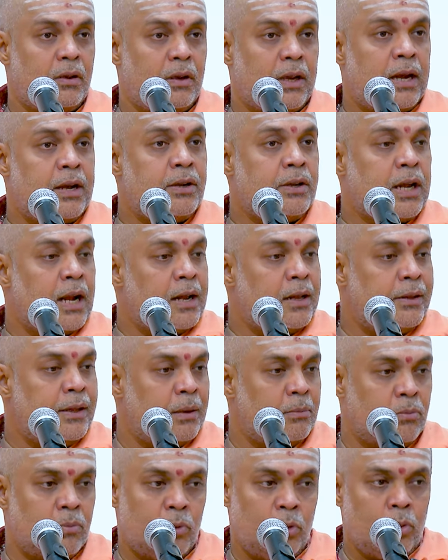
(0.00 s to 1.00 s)
And tell
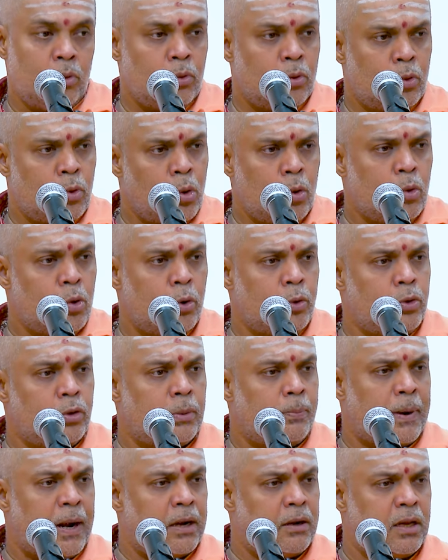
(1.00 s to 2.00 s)
them, no, don't go to the
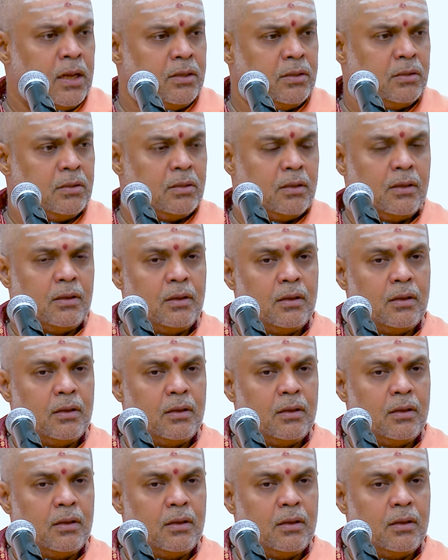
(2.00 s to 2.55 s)
parties.